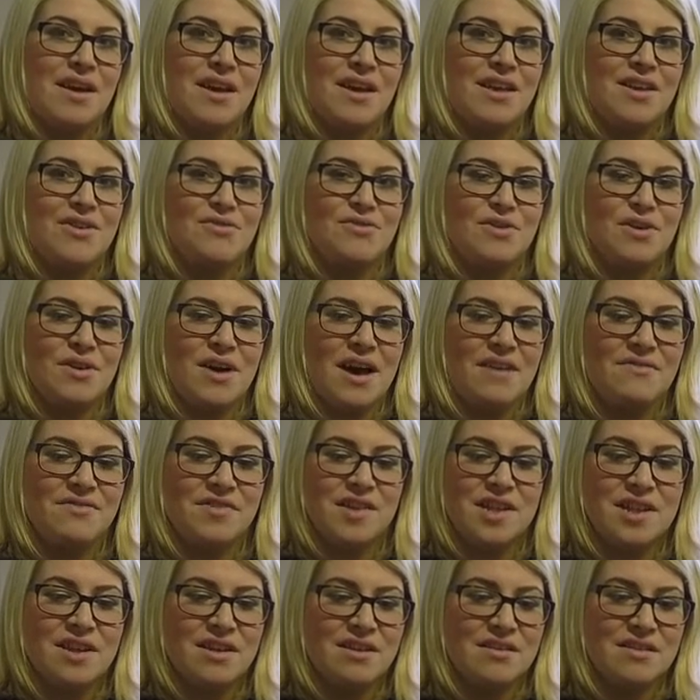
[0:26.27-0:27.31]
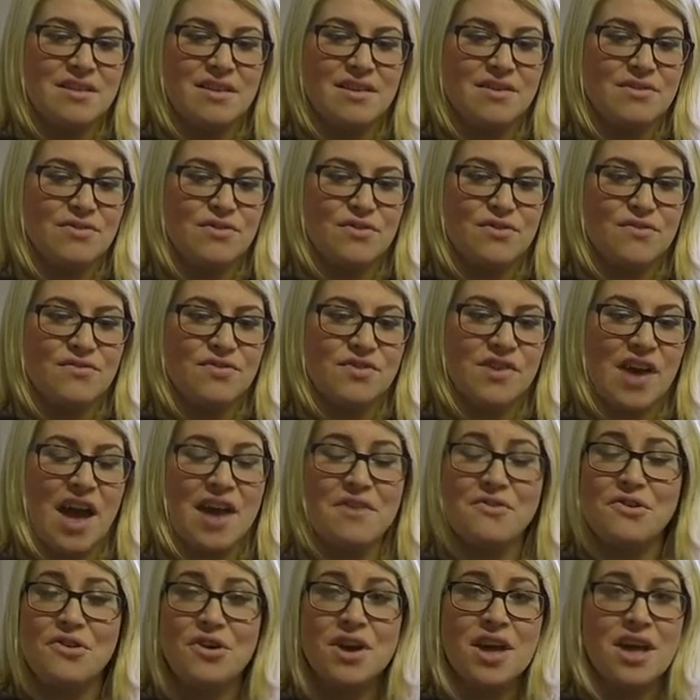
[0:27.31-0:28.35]
you know, I've seen it sort of
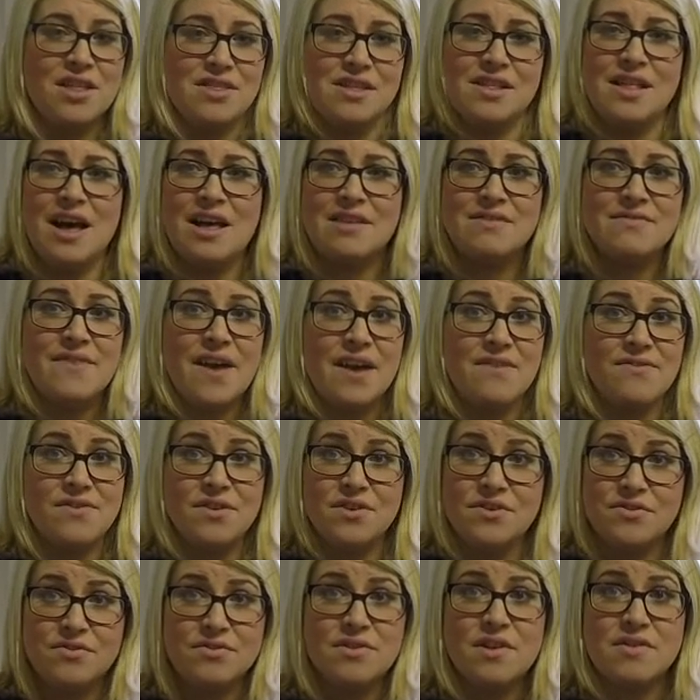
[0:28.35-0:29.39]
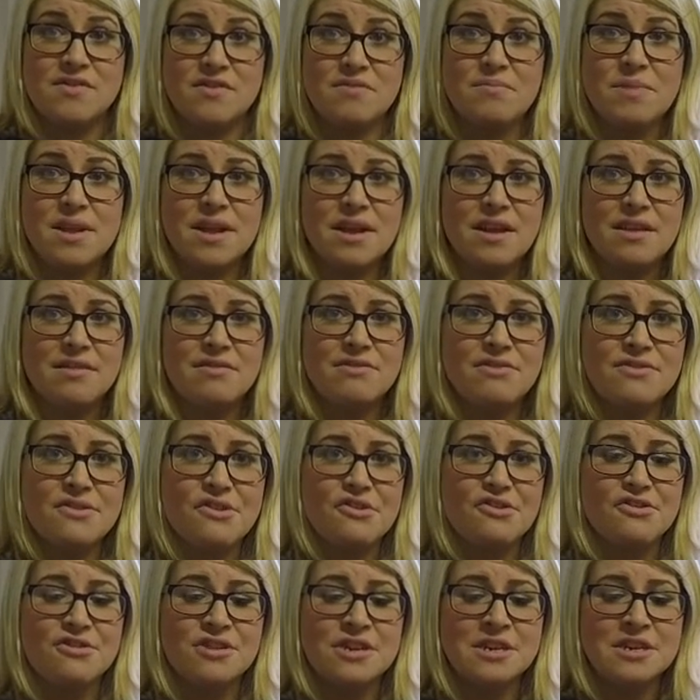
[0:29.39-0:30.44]
skyrocket in the last 5 years since I've been at Eden
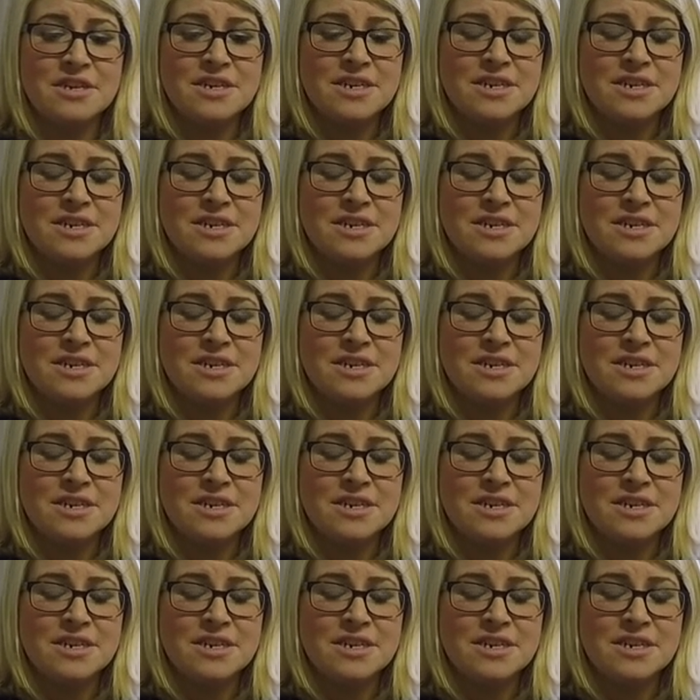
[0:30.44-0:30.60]
Scott.